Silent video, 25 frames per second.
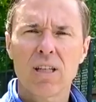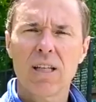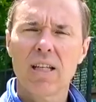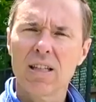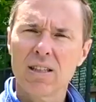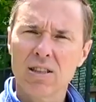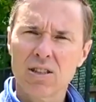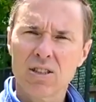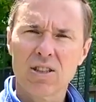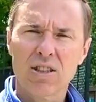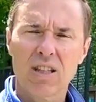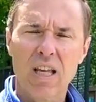
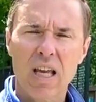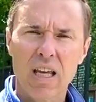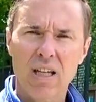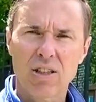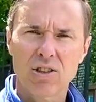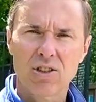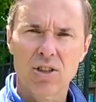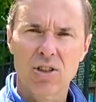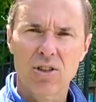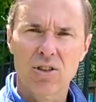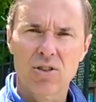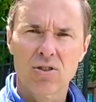in
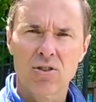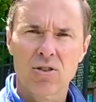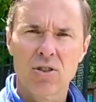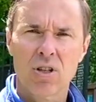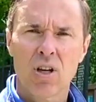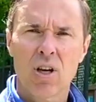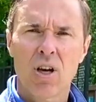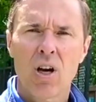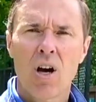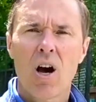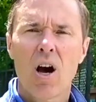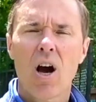stages
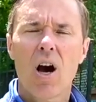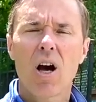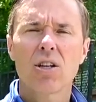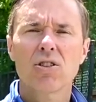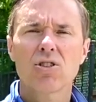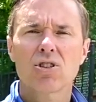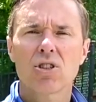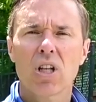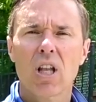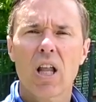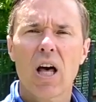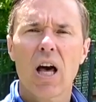on
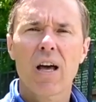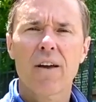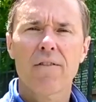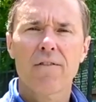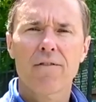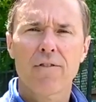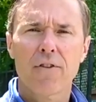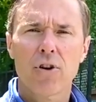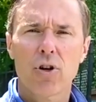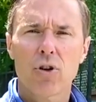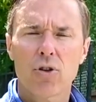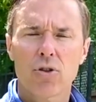July
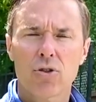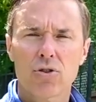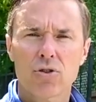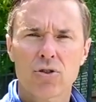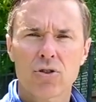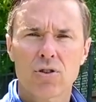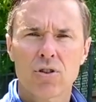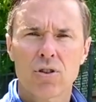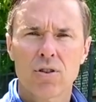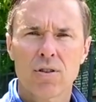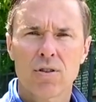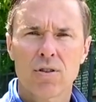1st.